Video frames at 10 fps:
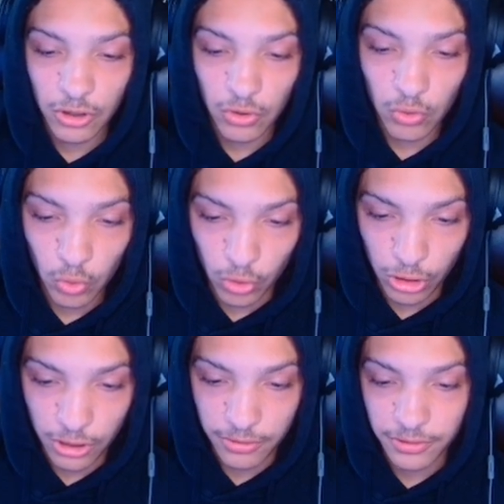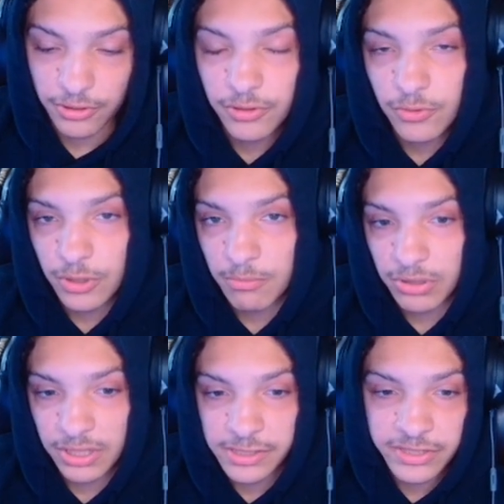Or you can
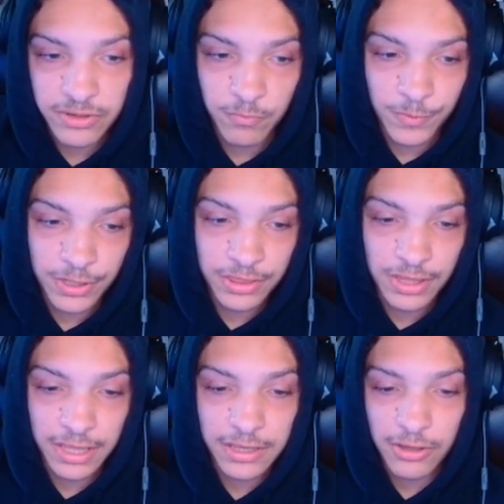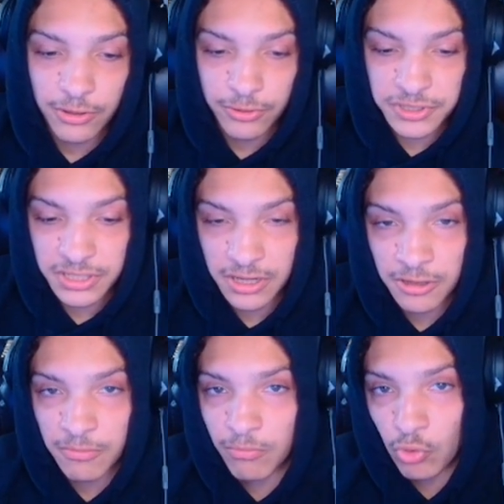play someone like Osa,
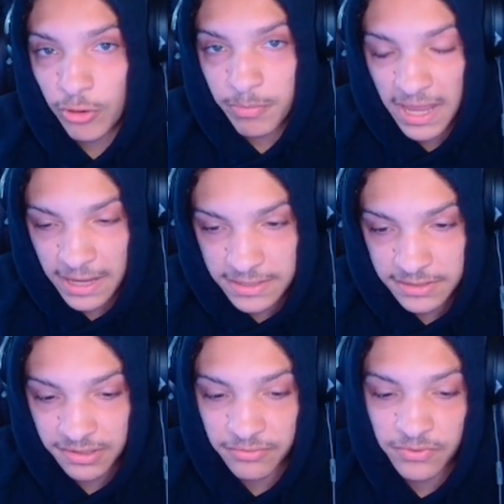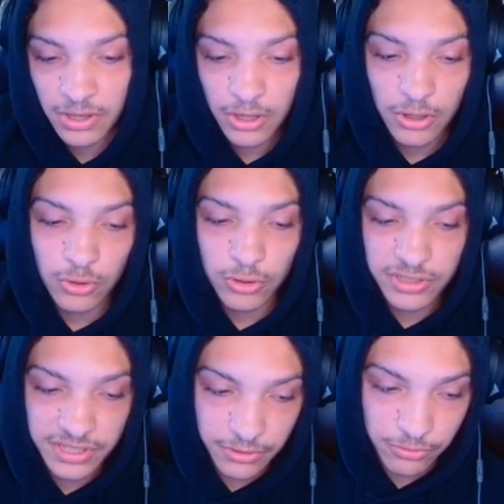more passive, or
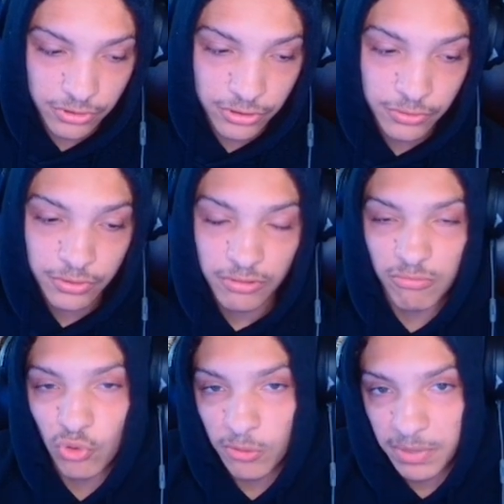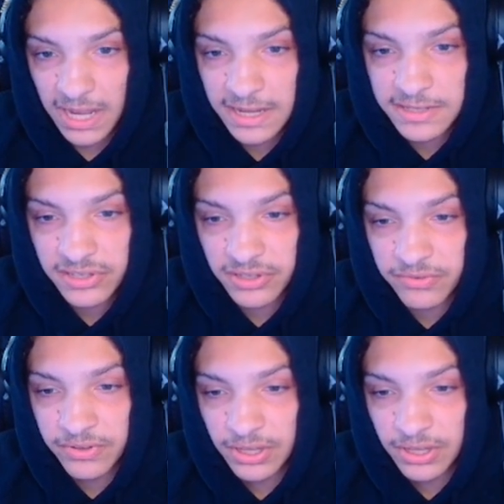Zero, more passive,